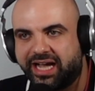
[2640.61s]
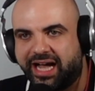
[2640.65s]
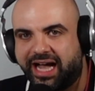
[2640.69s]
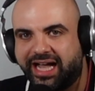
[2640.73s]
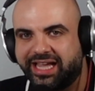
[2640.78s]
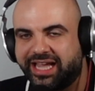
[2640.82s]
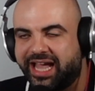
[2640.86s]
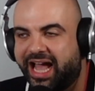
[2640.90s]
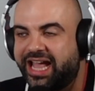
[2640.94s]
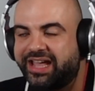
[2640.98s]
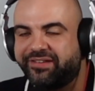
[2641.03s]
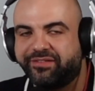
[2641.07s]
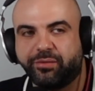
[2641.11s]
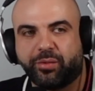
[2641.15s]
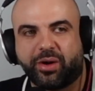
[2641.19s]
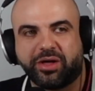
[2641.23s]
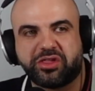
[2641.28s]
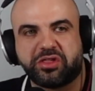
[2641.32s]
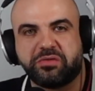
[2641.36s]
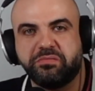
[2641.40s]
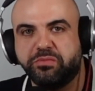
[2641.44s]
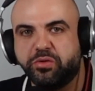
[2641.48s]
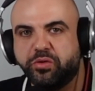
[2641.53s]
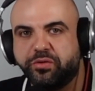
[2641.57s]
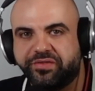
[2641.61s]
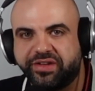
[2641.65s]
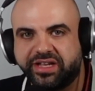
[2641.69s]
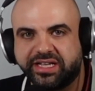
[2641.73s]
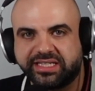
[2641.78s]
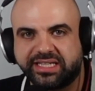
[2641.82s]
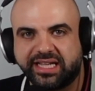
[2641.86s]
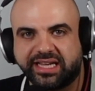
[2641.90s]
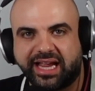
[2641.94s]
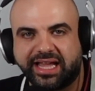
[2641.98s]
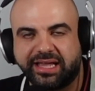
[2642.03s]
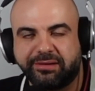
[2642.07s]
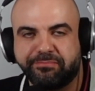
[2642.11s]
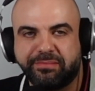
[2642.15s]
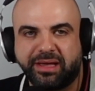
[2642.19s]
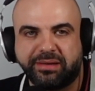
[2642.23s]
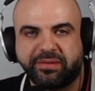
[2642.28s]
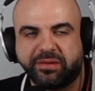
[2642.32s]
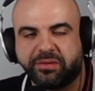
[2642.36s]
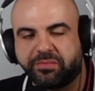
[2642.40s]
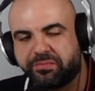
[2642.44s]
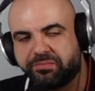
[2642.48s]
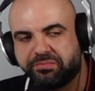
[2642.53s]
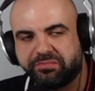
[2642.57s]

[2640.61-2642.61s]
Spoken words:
I even watched movies that I maybe